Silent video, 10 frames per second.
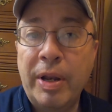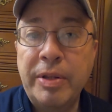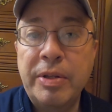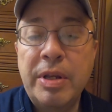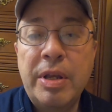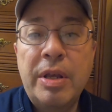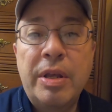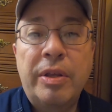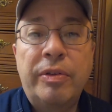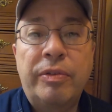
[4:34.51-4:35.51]
it.
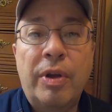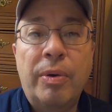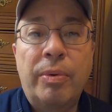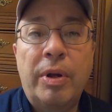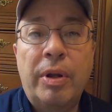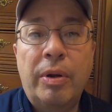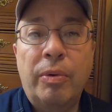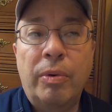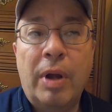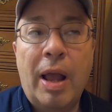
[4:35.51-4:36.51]
So
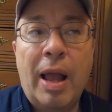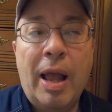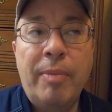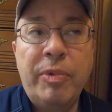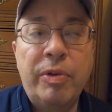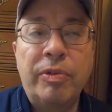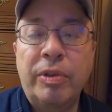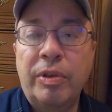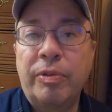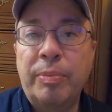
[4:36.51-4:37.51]
I'm
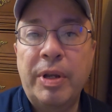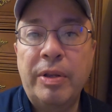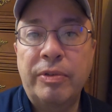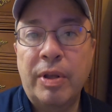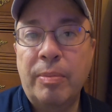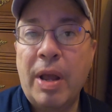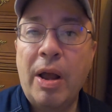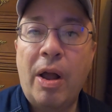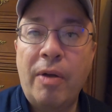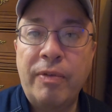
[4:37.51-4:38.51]
using this piece in my
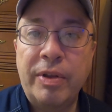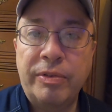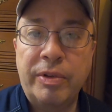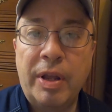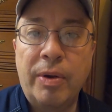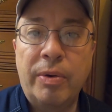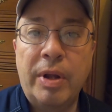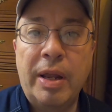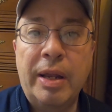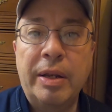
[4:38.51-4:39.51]
office now,
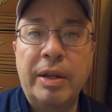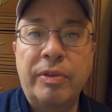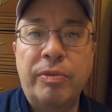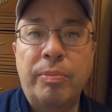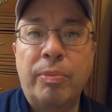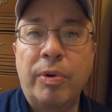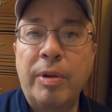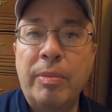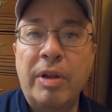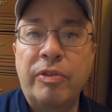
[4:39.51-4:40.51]
and it's
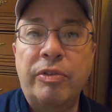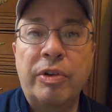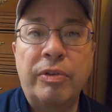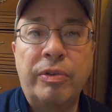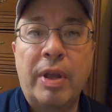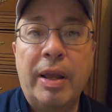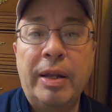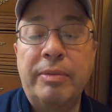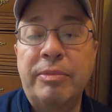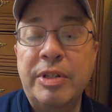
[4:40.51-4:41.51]
pretty much just
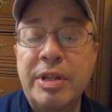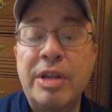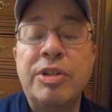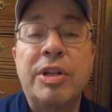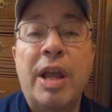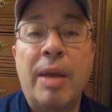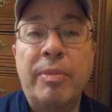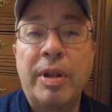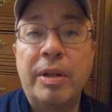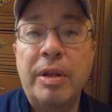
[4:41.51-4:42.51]
a dish
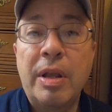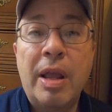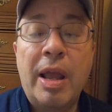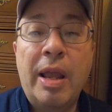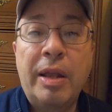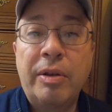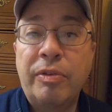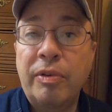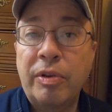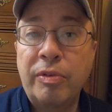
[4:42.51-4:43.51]
cabinet, and
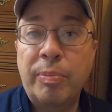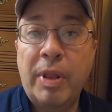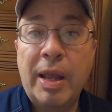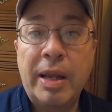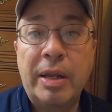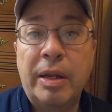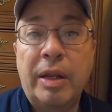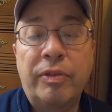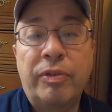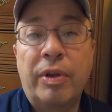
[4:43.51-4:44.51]
it's a display.
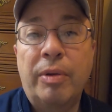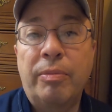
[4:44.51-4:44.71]
It's